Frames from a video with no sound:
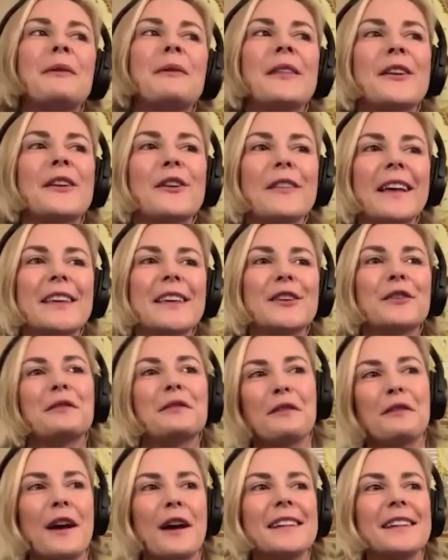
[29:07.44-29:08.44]
that are like your
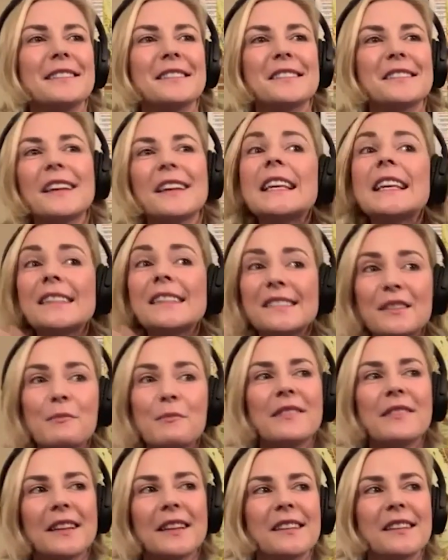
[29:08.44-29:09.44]
friends, like he's
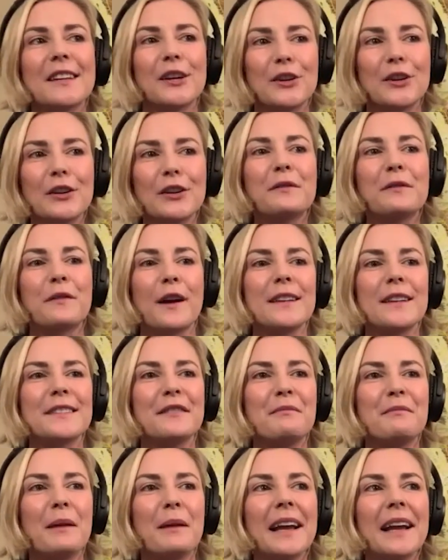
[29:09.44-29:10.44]
someone that's like a good friend
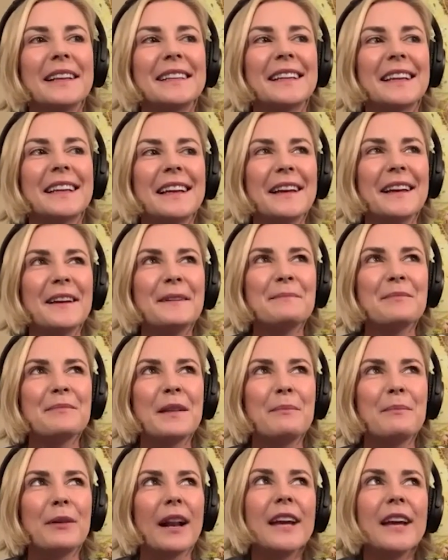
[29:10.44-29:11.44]
of mine,
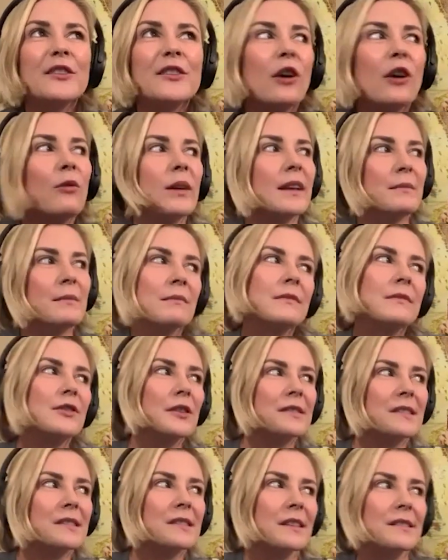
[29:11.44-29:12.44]
but I know him
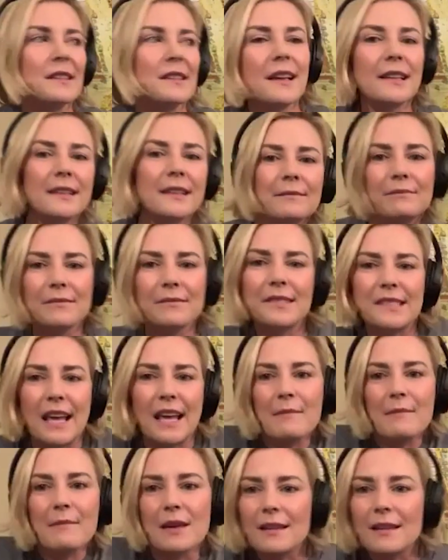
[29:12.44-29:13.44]
just as like
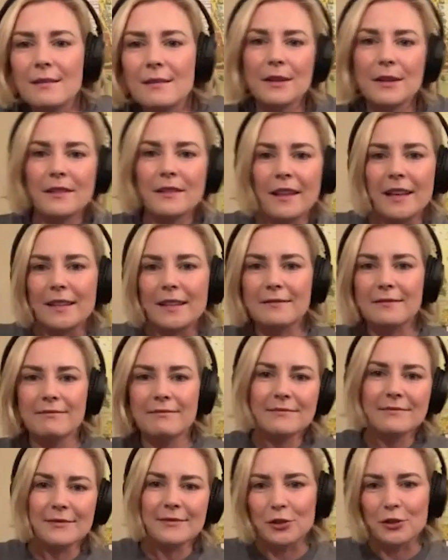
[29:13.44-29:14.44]
Sammy, we'd like
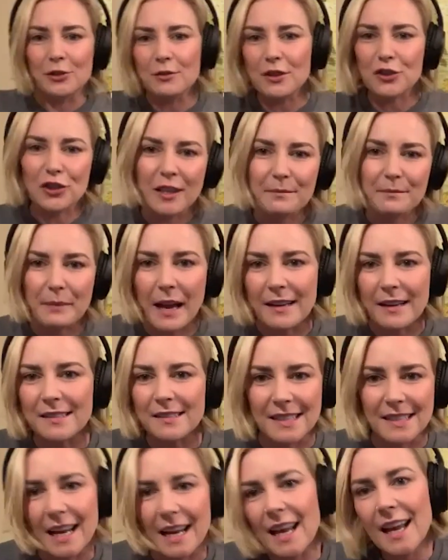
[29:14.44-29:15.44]
shoot the shit
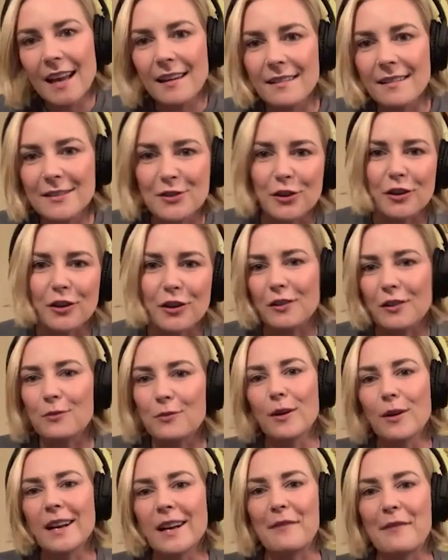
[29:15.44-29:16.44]
backstage or
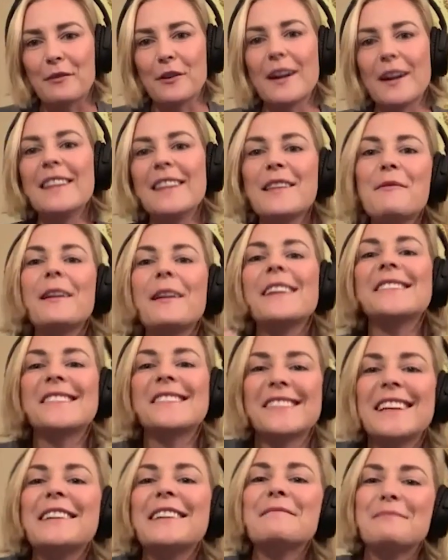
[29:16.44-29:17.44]
whatever. And then when I
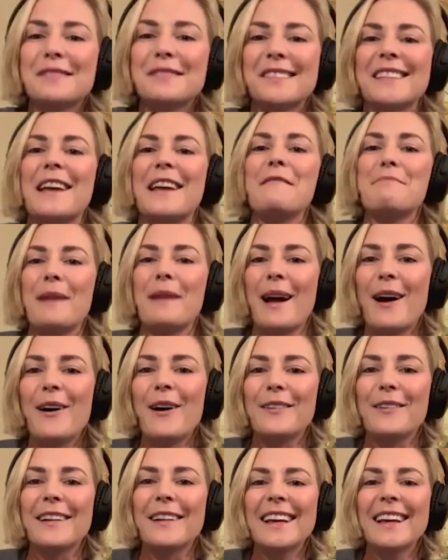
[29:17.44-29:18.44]
see him step
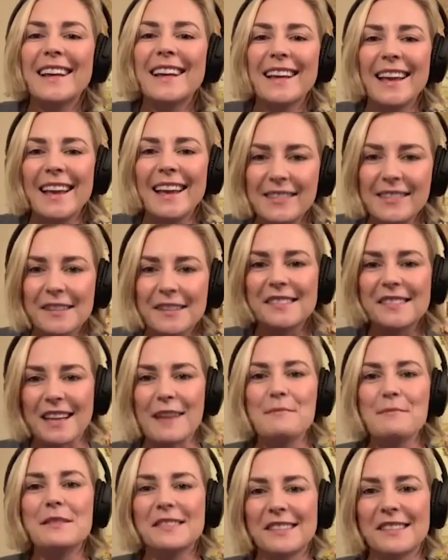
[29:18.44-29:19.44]
out in this
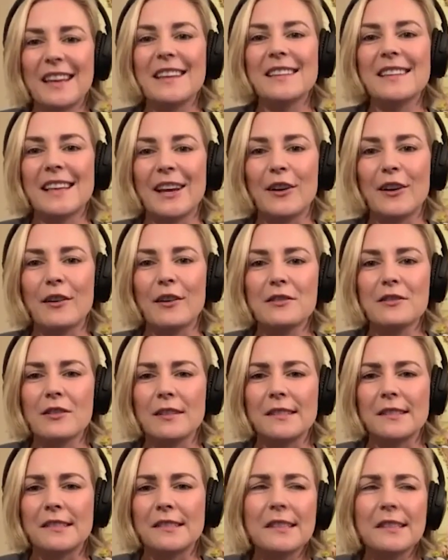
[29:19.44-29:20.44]
Sami Zayn character
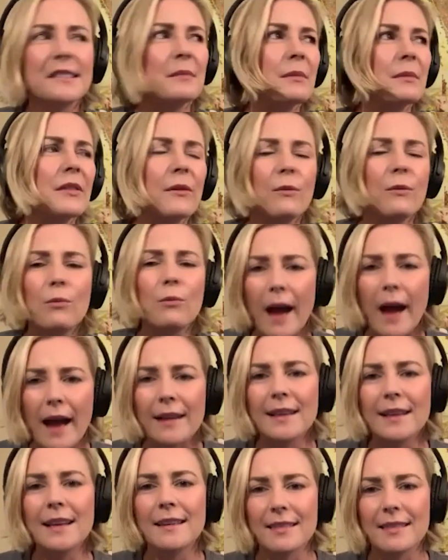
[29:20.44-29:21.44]
and see some of the
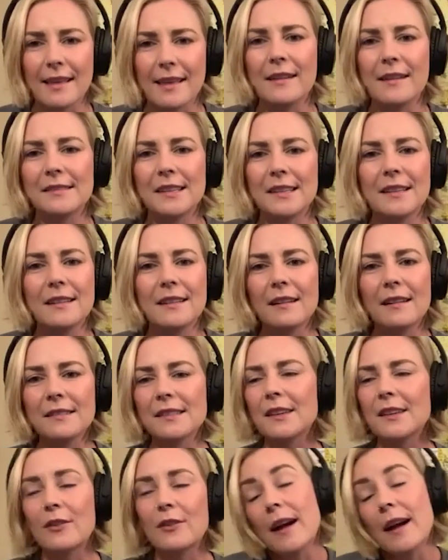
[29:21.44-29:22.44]
wacky things he does,
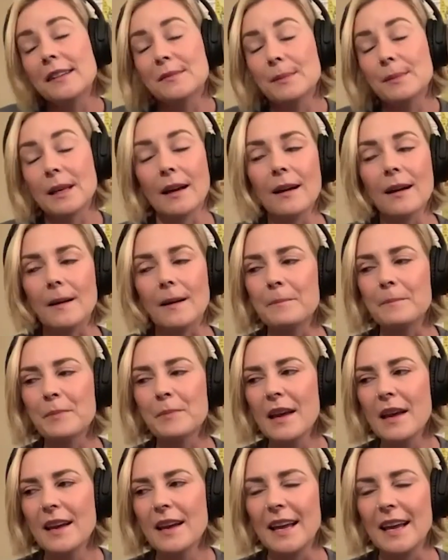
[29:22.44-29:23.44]
it cracks me up.
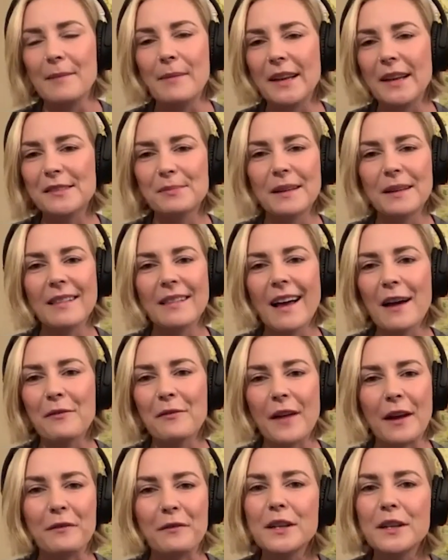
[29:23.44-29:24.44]
It makes me laugh
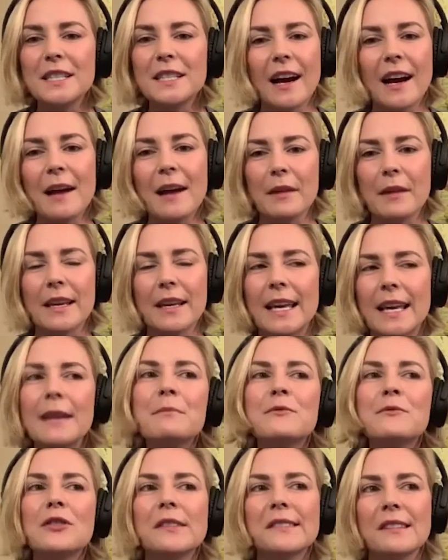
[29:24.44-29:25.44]
every time. Like
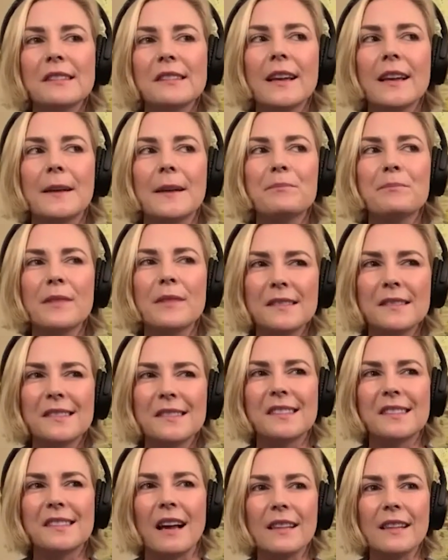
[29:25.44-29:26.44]
him just like
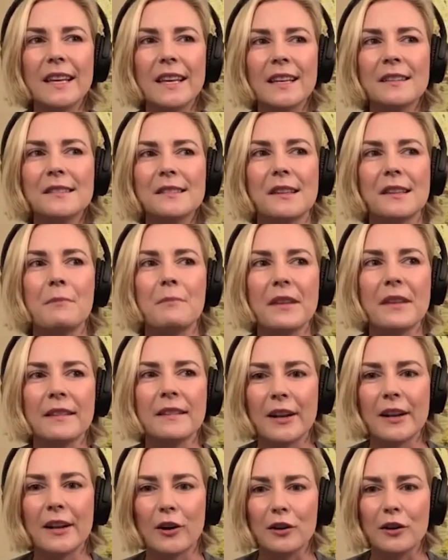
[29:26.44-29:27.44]
selling something
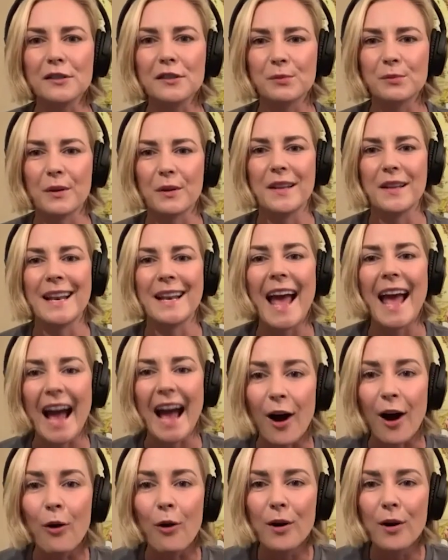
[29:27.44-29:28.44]
that hurts with an
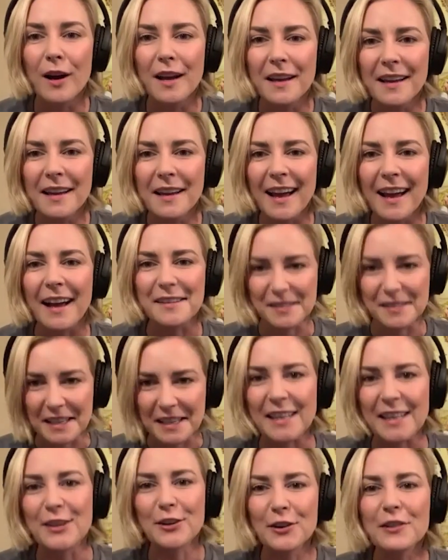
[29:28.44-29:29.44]
ow as a
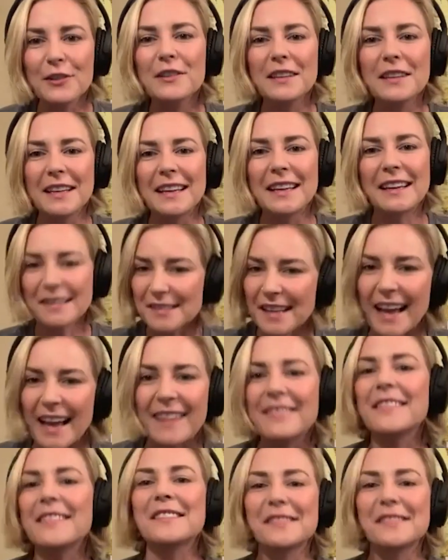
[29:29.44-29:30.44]
heel is
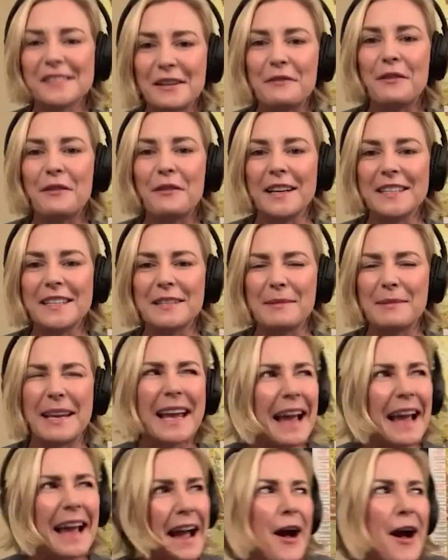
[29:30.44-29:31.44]
endlessly funny to me.
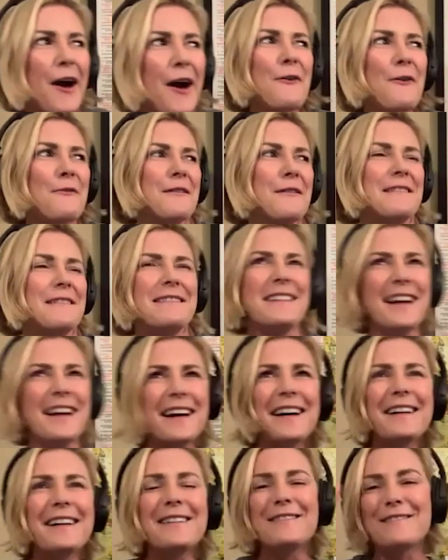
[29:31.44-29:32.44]

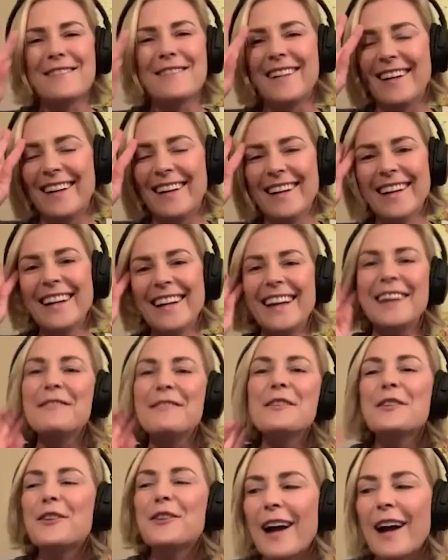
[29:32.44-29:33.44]
Ow! It
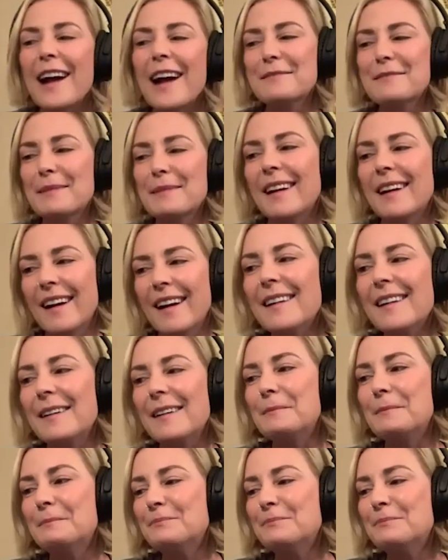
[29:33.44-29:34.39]
would crack me up.